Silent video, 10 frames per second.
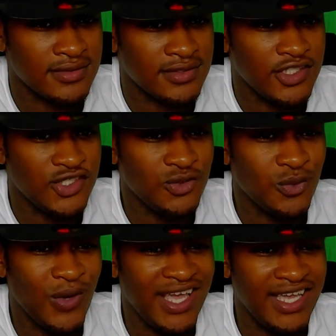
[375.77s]
You
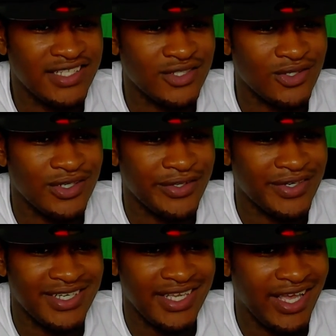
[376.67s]
way taller
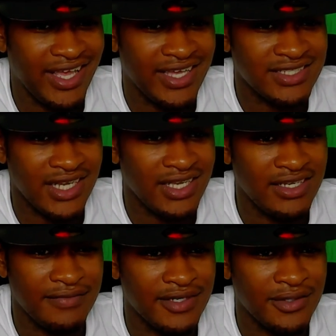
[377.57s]
than Cash. I ain't
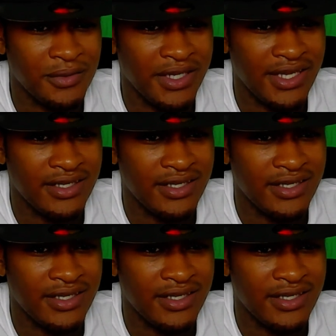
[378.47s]
even know that.